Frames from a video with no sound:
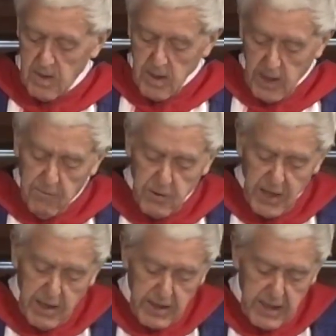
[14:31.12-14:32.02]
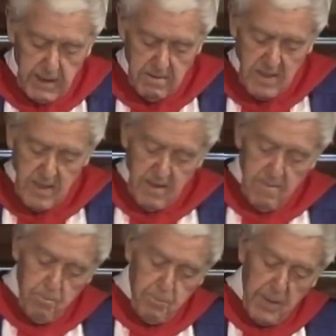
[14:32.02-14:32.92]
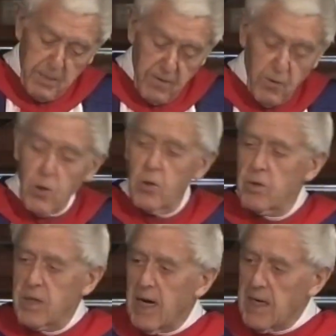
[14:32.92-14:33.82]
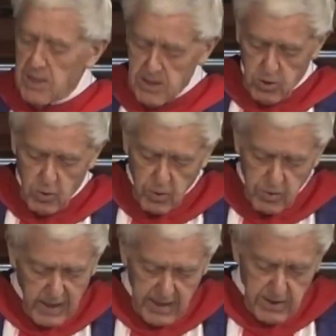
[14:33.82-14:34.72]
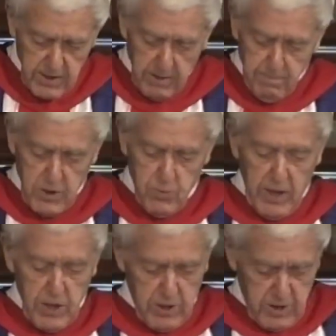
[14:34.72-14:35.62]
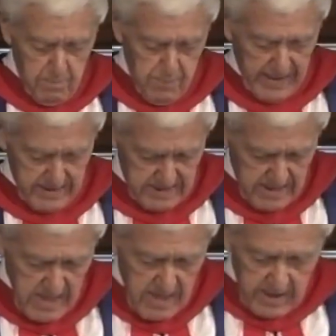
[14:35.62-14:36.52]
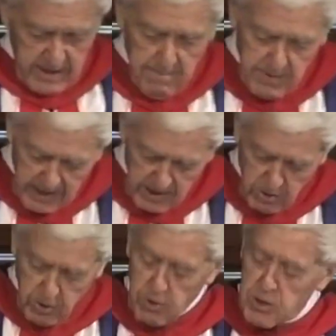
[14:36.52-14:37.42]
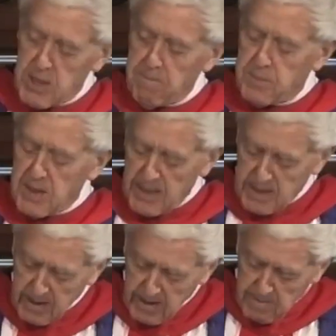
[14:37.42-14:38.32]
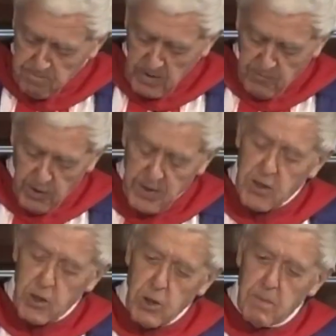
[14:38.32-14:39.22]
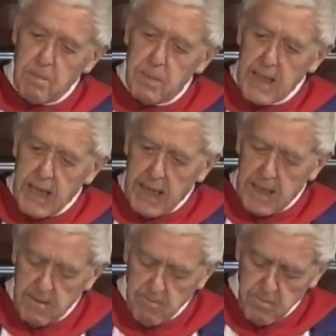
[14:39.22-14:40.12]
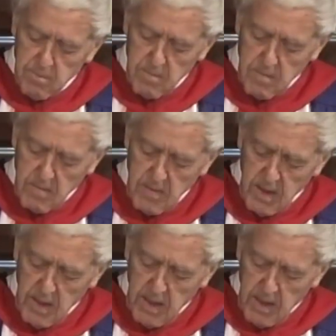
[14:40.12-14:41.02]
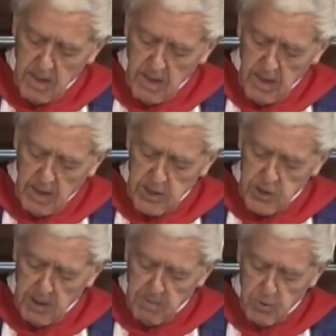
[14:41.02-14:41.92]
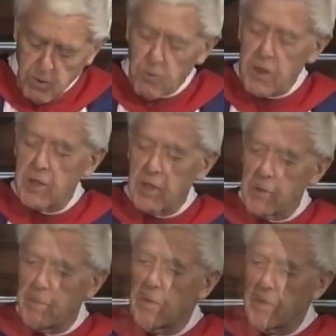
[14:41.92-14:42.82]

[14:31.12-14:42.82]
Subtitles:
Every now and again, people of all kinds, all colours and persuasions and practice come together to do something for another human being, and it seems to enrich the spirit